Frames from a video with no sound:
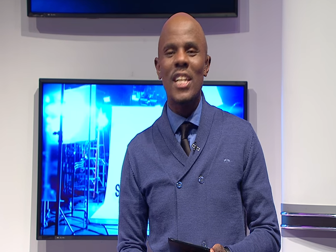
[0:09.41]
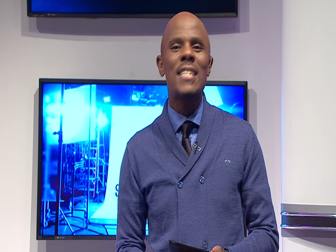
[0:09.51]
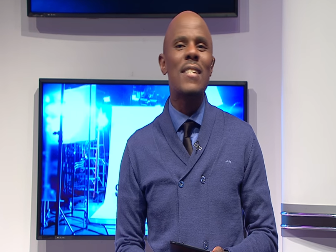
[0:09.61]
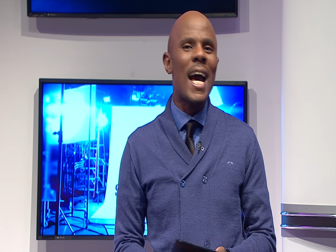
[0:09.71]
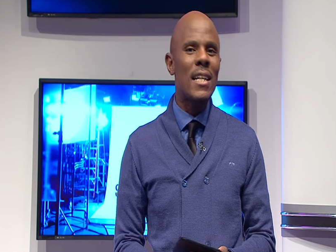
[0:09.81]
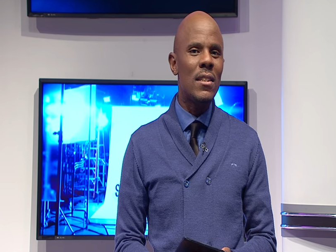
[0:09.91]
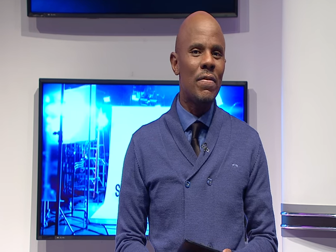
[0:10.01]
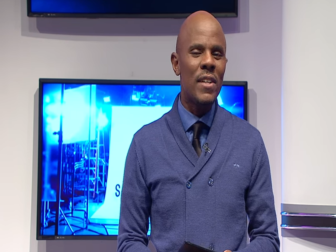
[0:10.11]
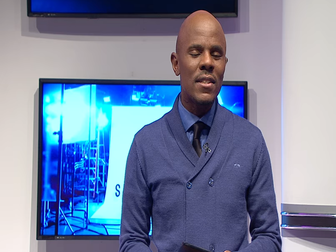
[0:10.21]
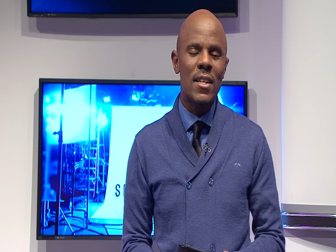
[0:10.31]
He's
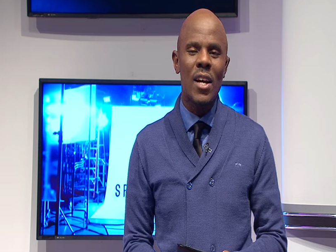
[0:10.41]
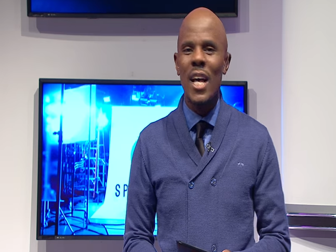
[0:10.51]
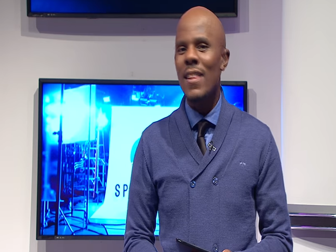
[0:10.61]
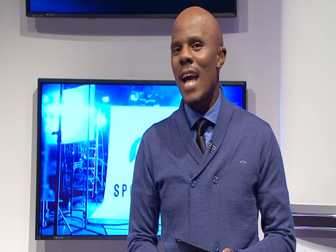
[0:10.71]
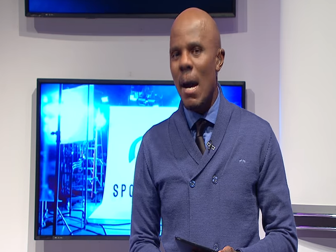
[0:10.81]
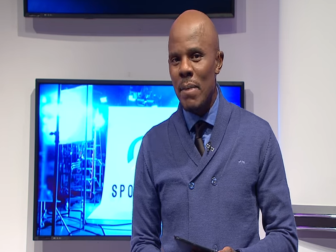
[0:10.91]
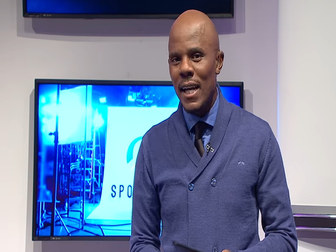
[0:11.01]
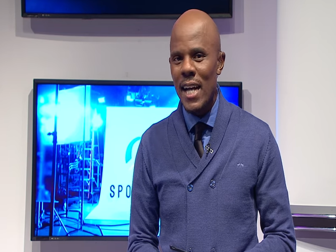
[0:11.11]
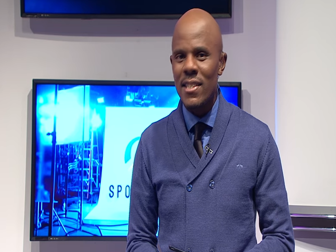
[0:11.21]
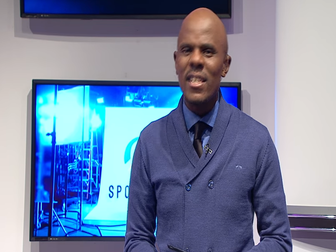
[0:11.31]
undefeated. The
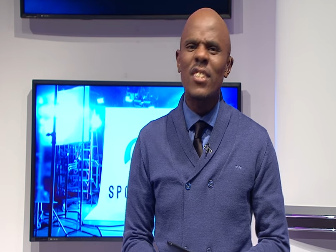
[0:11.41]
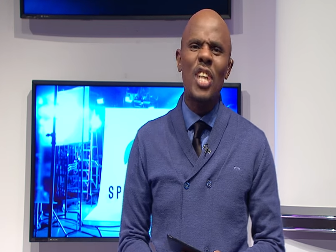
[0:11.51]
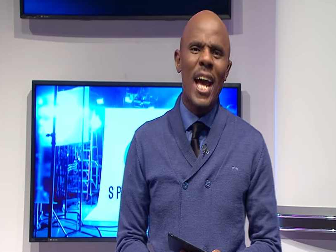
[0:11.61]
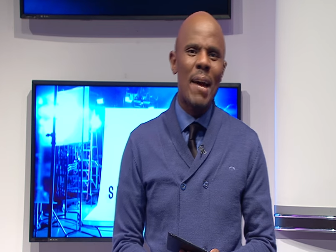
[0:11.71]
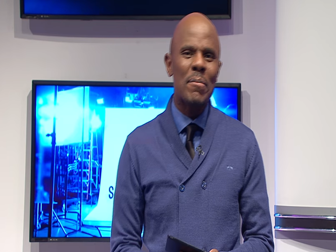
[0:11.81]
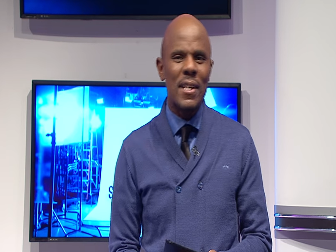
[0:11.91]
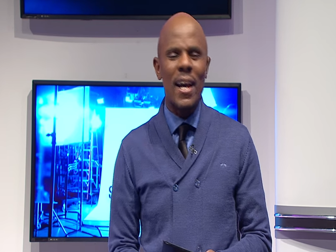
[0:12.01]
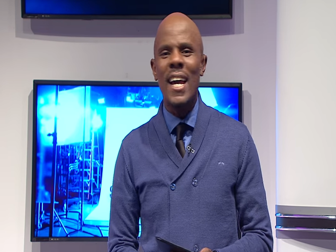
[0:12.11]
uppercuts, the jabs.